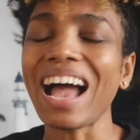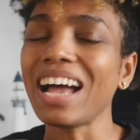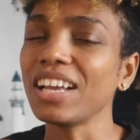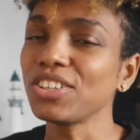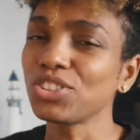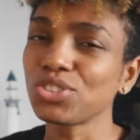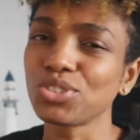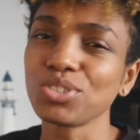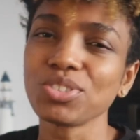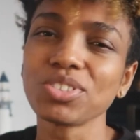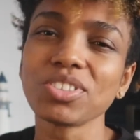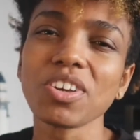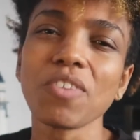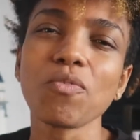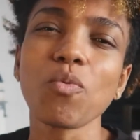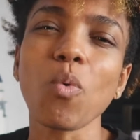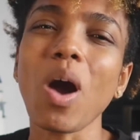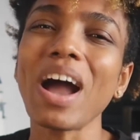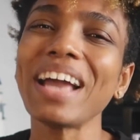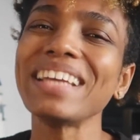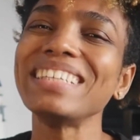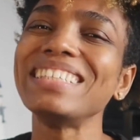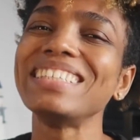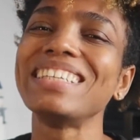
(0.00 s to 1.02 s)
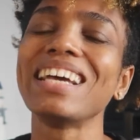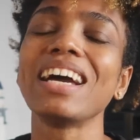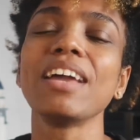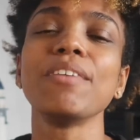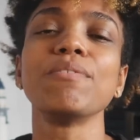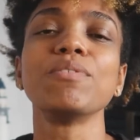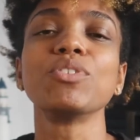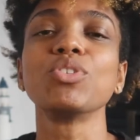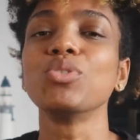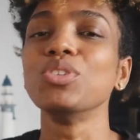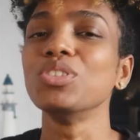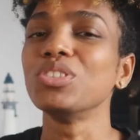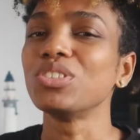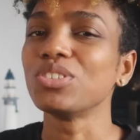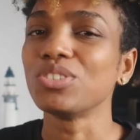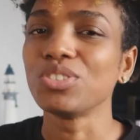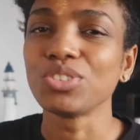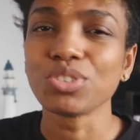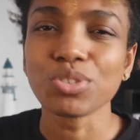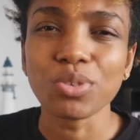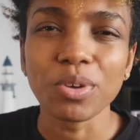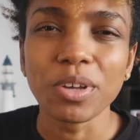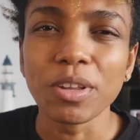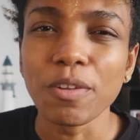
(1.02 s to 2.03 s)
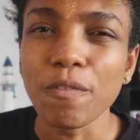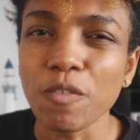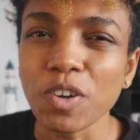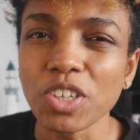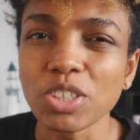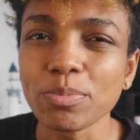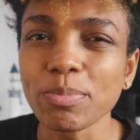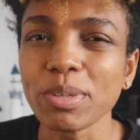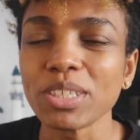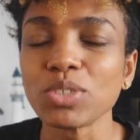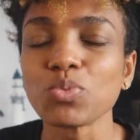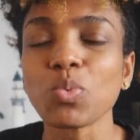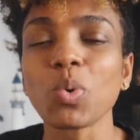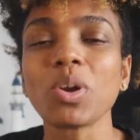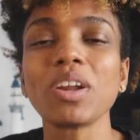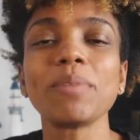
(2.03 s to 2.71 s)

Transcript: Ask yourself, why did I even go into the show in the first place?